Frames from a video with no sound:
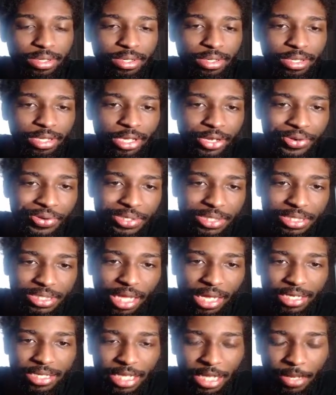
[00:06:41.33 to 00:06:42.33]
He increases
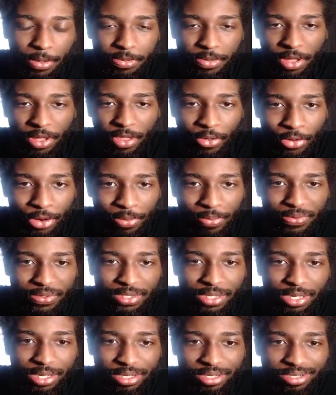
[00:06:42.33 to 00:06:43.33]
like damage by
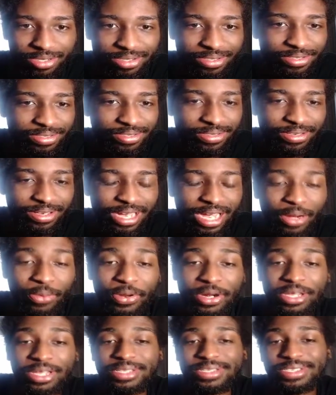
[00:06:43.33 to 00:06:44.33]
30%. I went
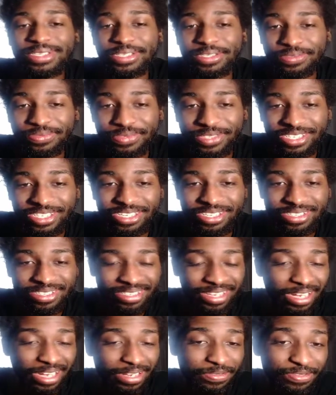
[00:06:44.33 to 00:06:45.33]
against an arena and
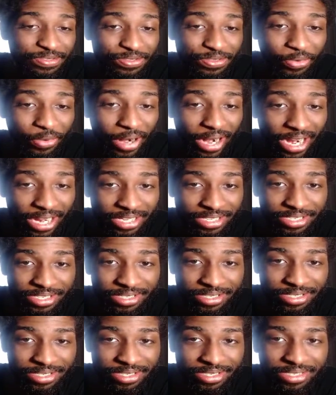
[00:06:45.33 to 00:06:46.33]
got thrashed.
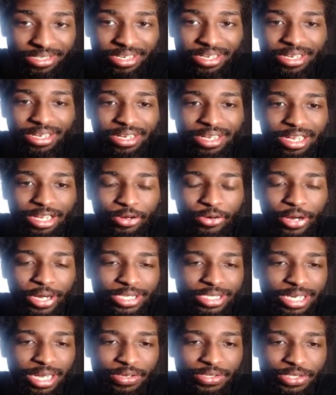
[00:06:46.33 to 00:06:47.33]
Uh,
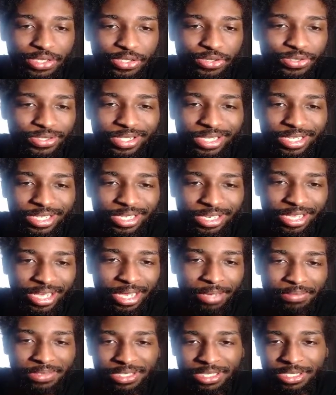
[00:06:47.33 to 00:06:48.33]
granted, I was just using the
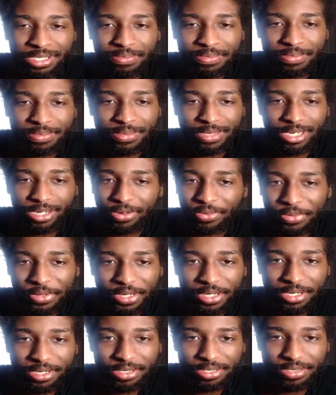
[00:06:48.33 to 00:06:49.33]
in-game team in
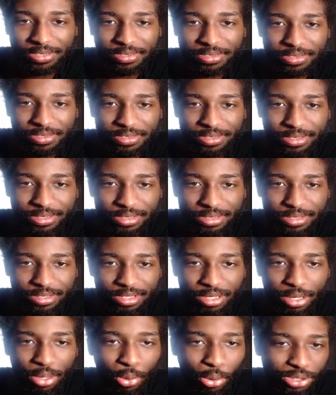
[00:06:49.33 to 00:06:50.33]
arena.
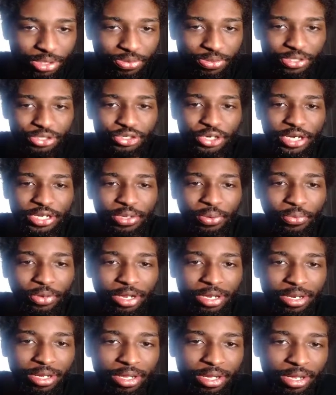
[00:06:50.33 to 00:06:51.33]
I wasn't really trying to
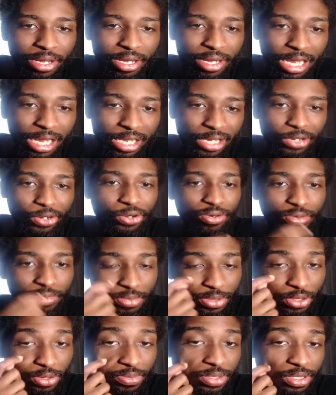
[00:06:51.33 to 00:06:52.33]
win. I like Holmes.
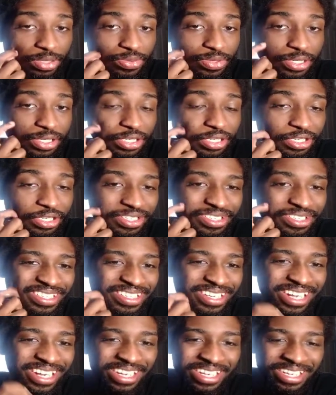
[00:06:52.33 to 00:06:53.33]
Holmes is really good.
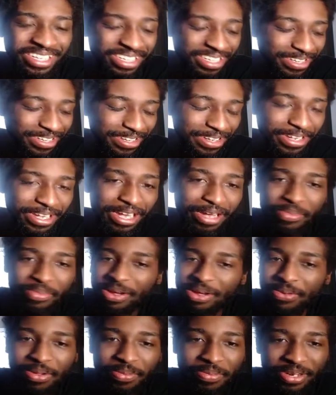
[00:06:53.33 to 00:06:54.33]
but I'm
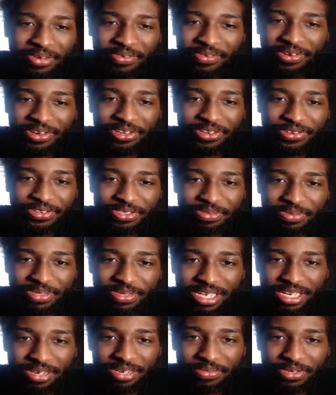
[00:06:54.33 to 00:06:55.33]
probably never going to use him
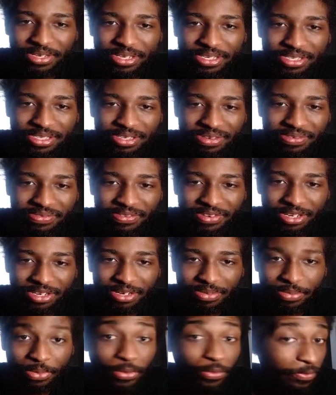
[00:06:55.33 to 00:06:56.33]
again because of...
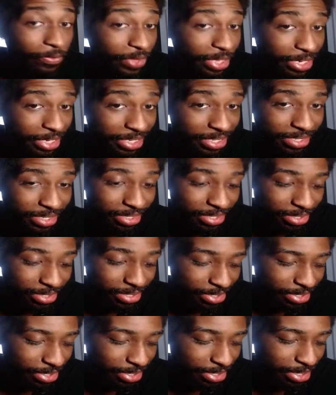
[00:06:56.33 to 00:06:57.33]
Um, ooh, Venus.
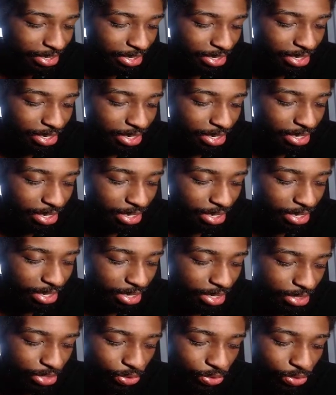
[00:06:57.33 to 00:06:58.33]
Uh,
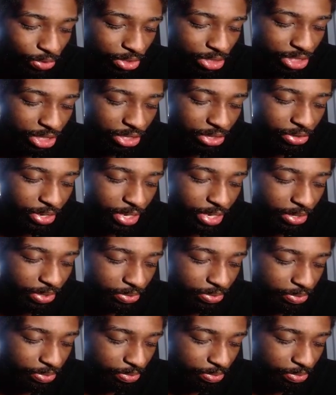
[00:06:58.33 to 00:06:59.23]
it's cool to check her out.